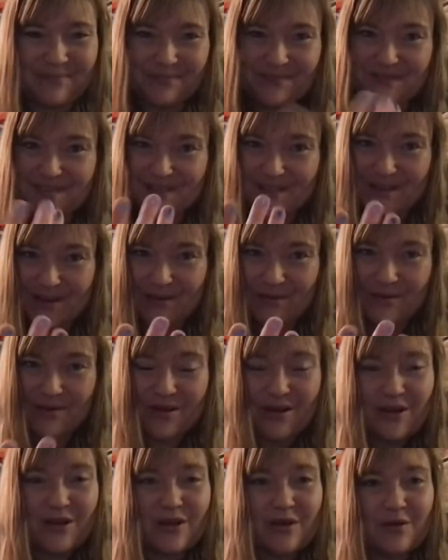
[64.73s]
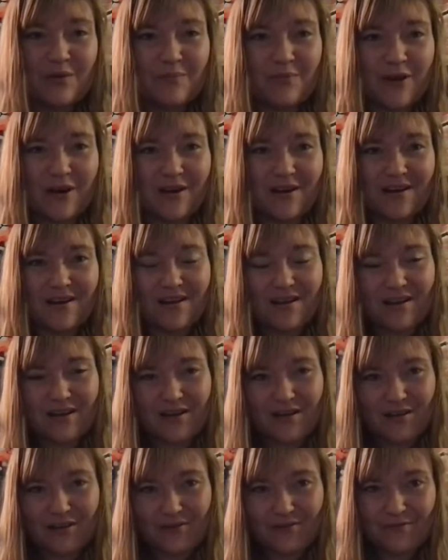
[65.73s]
so part
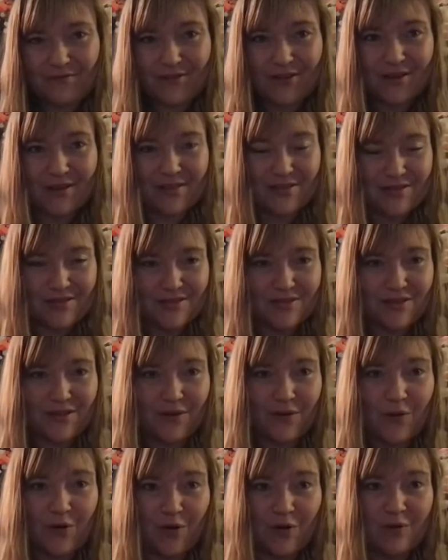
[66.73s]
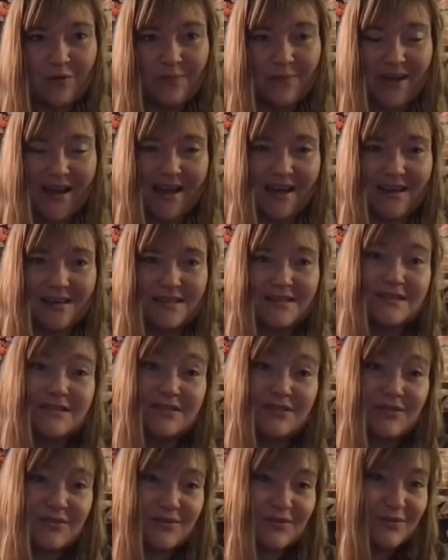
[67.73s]
of the whole path
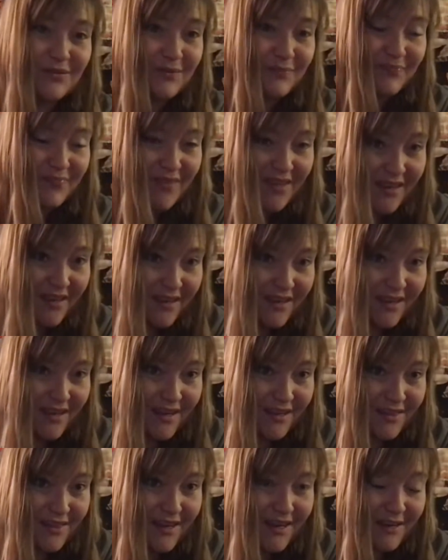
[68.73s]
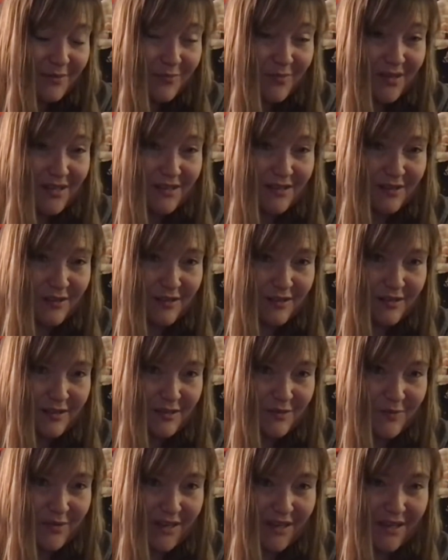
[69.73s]
to enlightenment, so to
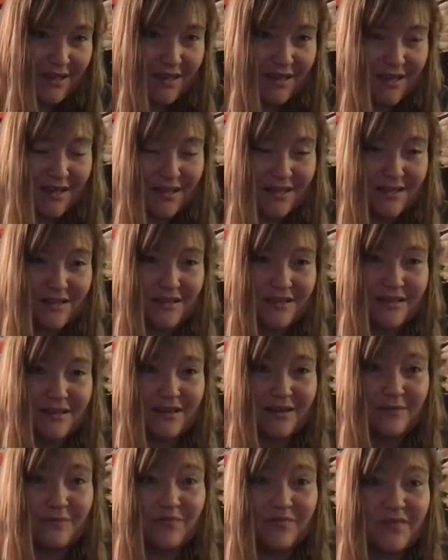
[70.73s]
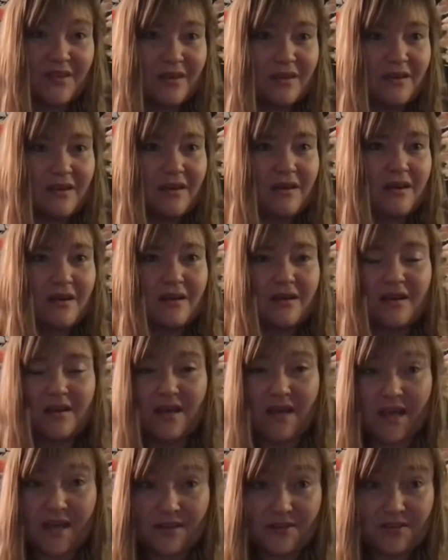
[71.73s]
speak, and the
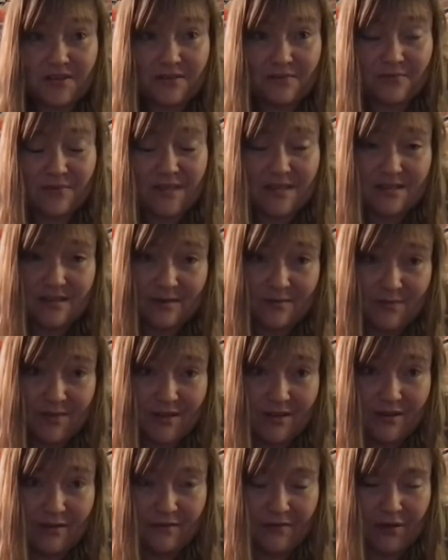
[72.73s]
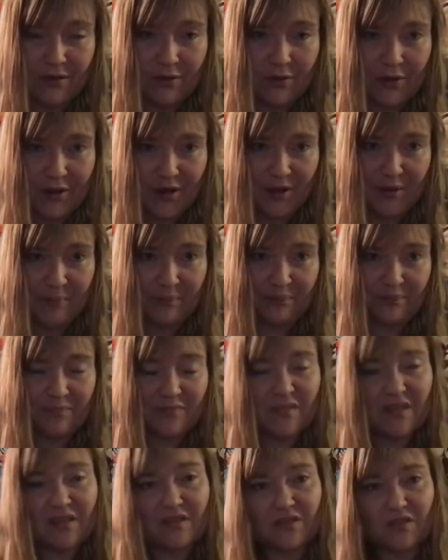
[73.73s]
ancient wisdom of yoga.
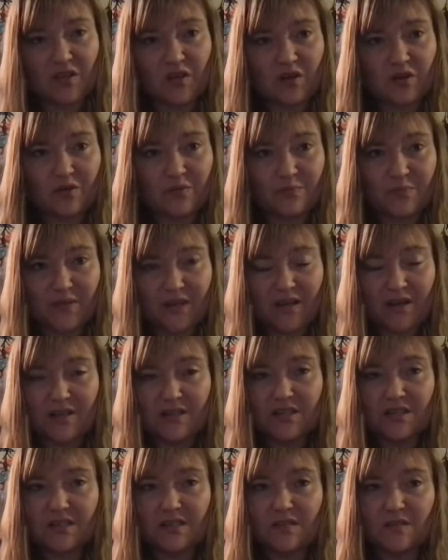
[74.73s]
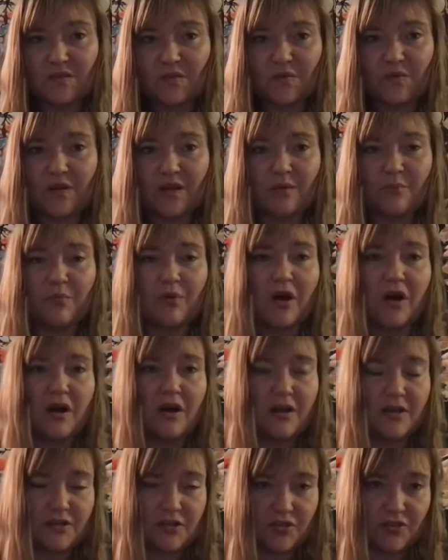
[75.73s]
So beyond just doing
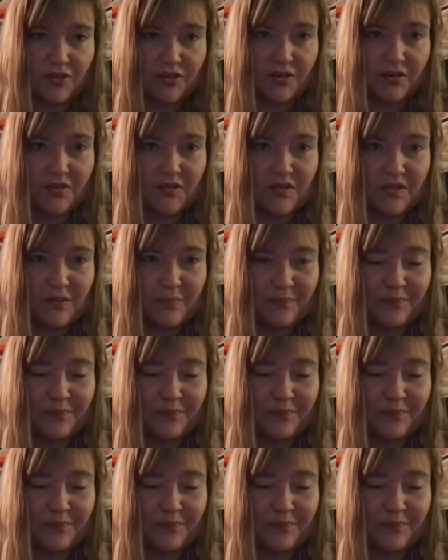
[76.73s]
postures,